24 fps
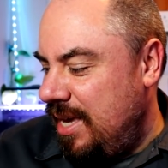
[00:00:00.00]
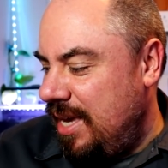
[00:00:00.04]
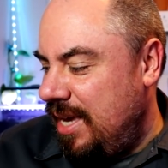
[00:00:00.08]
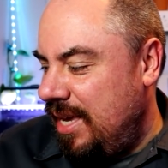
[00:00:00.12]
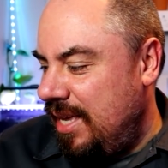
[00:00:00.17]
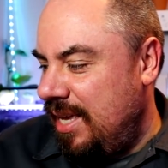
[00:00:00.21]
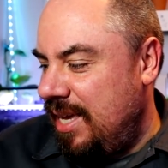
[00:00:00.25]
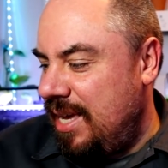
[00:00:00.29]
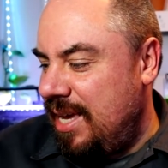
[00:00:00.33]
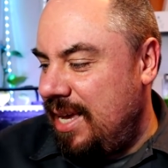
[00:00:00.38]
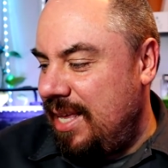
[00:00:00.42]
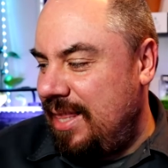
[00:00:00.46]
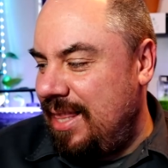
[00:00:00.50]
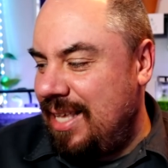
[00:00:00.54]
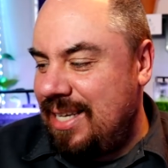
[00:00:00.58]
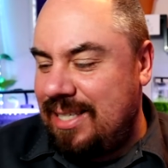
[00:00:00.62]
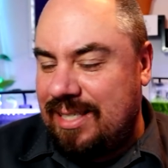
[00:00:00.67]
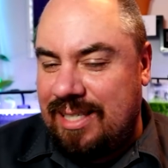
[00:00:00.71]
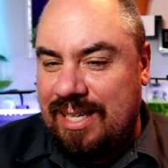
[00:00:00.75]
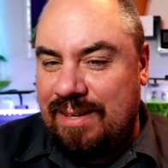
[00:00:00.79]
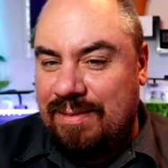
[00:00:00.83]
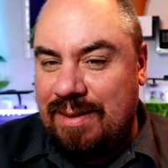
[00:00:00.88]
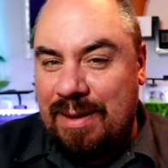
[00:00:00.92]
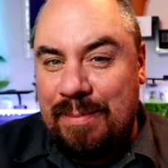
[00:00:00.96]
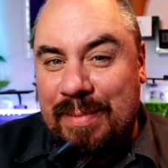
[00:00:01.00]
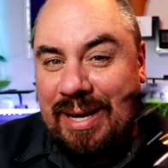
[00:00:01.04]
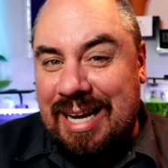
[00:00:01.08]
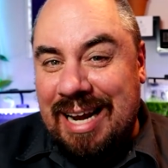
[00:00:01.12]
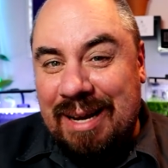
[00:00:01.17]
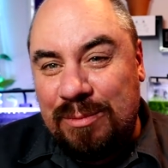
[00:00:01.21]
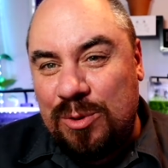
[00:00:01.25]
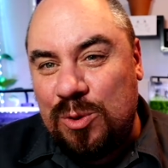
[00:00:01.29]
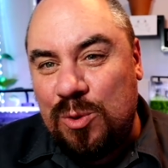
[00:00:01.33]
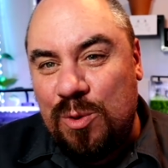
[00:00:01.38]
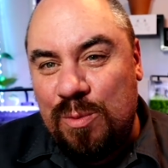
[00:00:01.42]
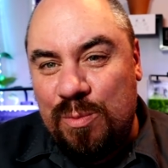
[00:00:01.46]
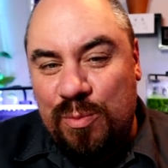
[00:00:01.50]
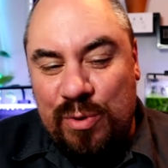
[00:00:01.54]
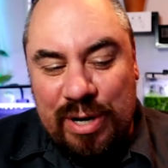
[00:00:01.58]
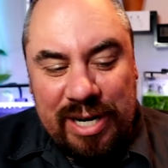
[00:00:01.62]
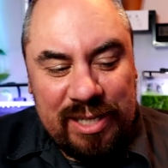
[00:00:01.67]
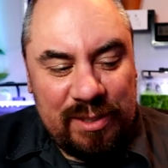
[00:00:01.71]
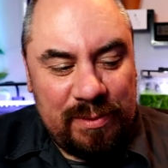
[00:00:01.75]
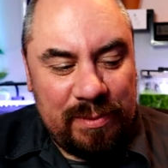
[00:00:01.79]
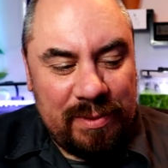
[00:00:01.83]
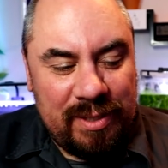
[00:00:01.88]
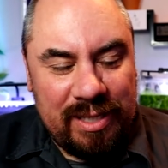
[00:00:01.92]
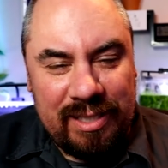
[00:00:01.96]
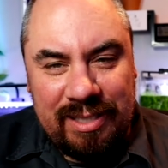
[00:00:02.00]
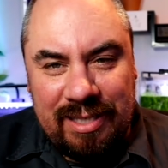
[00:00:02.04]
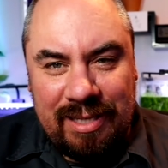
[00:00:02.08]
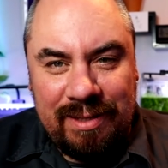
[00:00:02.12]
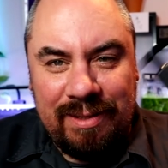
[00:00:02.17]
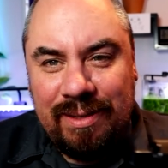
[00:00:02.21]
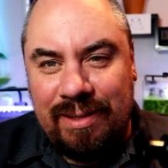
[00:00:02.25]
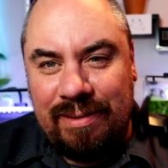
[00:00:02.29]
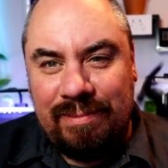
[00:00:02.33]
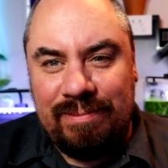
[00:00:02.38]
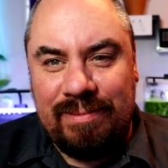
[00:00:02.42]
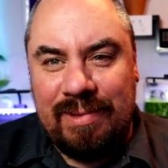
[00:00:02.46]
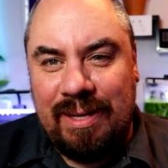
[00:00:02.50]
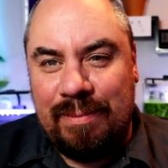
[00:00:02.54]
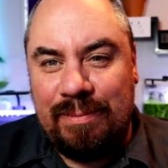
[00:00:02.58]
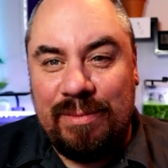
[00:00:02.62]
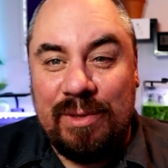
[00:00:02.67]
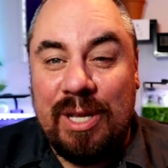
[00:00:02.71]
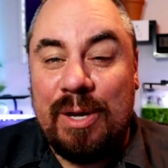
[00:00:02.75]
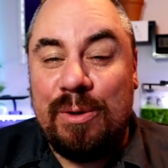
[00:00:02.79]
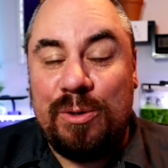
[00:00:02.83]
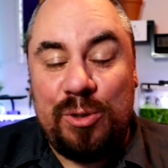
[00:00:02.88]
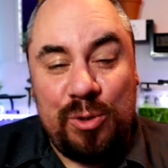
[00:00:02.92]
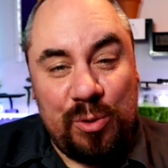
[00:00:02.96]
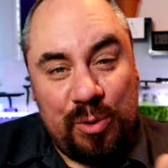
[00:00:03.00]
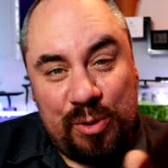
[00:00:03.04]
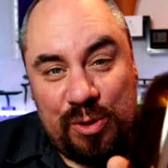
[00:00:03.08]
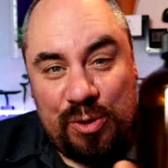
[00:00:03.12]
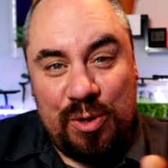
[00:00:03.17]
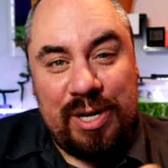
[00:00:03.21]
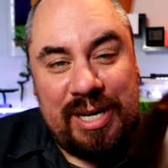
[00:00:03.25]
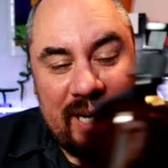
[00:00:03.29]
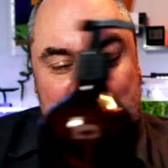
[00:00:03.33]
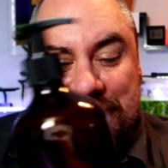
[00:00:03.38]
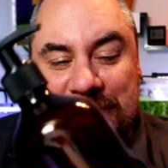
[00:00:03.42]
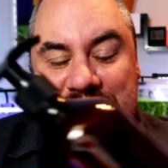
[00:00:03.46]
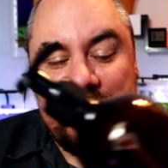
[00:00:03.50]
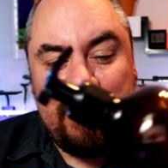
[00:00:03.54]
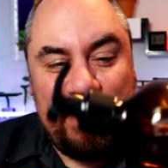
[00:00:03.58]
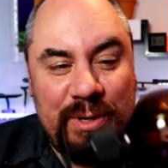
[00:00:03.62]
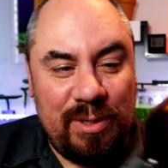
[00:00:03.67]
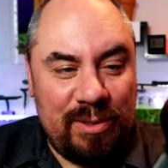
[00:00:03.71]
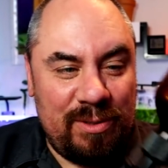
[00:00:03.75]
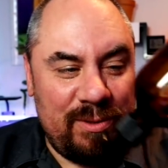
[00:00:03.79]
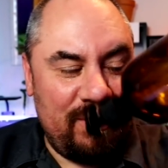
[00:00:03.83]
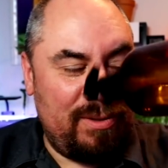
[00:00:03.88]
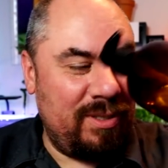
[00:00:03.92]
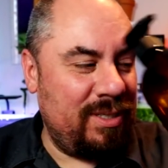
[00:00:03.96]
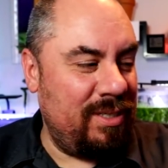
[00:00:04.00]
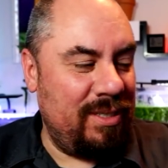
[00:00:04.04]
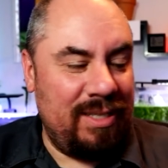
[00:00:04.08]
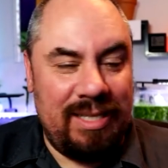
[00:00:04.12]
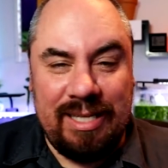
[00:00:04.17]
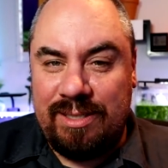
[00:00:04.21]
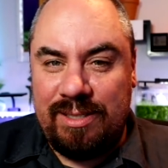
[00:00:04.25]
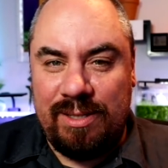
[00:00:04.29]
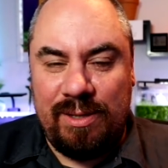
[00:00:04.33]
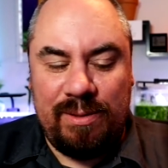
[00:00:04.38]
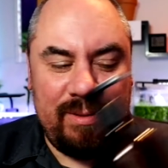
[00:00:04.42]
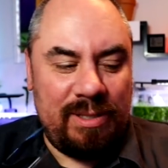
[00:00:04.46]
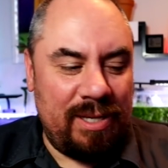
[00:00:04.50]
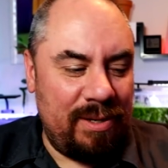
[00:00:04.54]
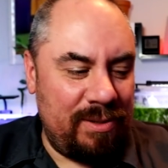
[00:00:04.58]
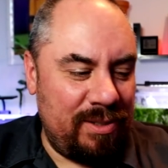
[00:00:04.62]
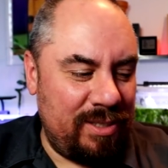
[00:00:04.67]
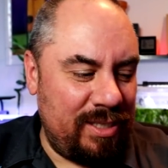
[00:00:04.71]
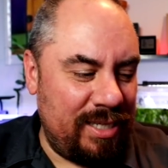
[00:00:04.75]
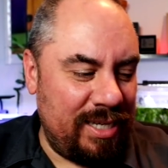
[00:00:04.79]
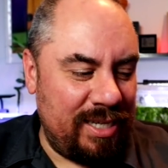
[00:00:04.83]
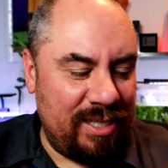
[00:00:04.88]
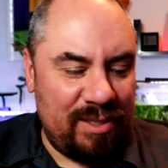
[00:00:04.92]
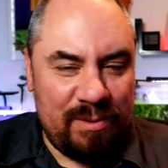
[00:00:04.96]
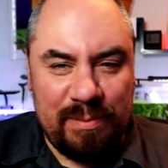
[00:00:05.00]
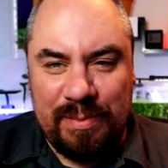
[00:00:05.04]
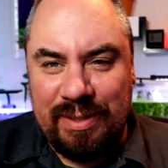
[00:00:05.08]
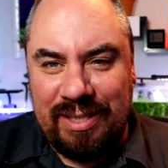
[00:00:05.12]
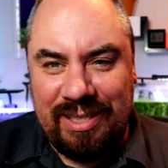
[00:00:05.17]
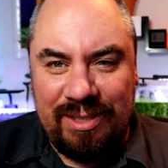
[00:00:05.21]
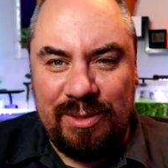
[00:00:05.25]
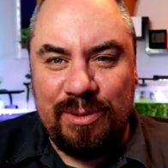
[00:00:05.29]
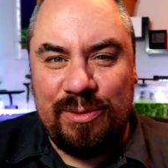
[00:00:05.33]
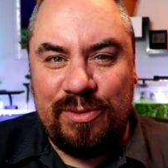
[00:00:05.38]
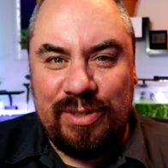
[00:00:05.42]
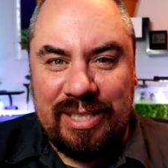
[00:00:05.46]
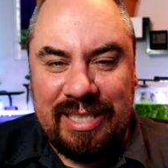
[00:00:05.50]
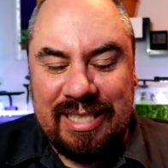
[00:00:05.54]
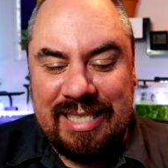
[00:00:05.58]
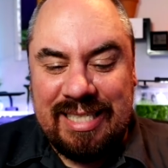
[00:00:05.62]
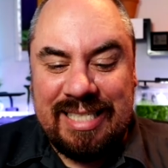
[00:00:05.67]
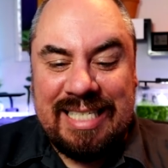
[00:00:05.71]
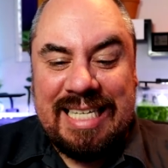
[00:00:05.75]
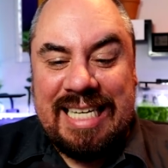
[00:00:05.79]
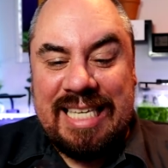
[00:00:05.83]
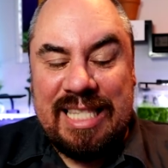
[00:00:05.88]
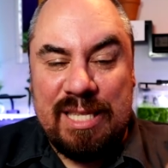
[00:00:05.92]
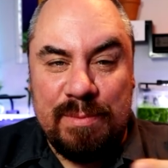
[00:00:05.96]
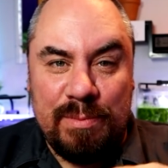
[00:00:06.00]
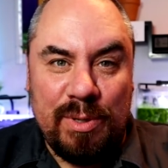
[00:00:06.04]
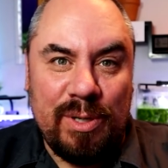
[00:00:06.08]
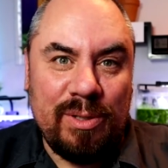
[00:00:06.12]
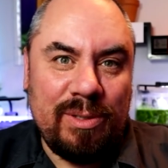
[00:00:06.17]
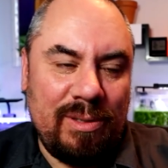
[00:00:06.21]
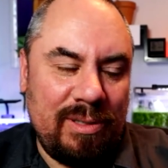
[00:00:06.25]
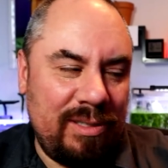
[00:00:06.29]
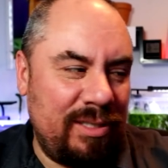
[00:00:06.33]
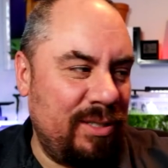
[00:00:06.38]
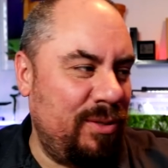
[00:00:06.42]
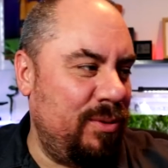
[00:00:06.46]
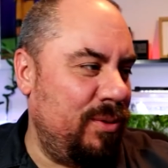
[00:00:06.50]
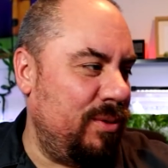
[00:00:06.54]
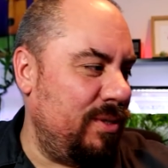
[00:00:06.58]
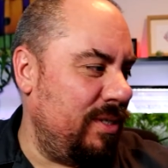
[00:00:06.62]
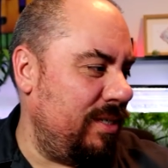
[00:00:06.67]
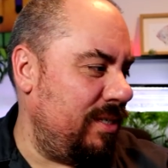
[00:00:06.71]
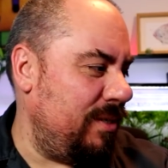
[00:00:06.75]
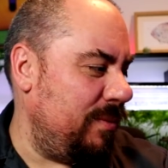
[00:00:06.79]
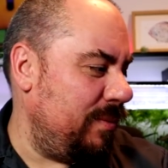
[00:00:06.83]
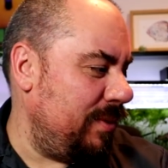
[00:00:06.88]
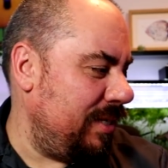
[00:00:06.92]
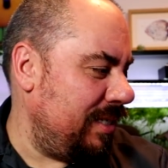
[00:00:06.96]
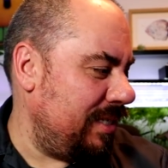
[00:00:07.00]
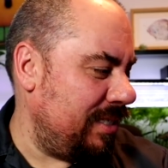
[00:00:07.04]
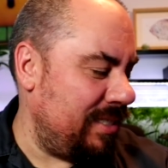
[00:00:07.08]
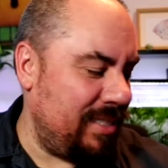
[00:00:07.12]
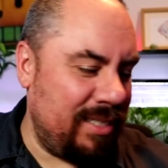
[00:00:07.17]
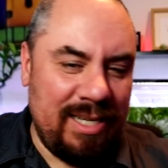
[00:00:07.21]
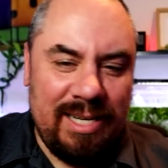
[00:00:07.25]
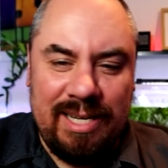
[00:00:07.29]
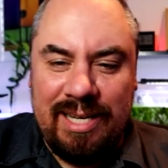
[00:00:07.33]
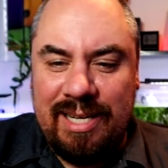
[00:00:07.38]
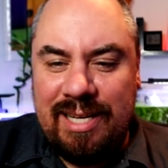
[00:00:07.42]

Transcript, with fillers: Uh, and this stuff, I mean, I'm so impressed with this. I'm, I'm now showing you an empty bottle because that's all downstairs, but you don't need to see the bottle to know that it works.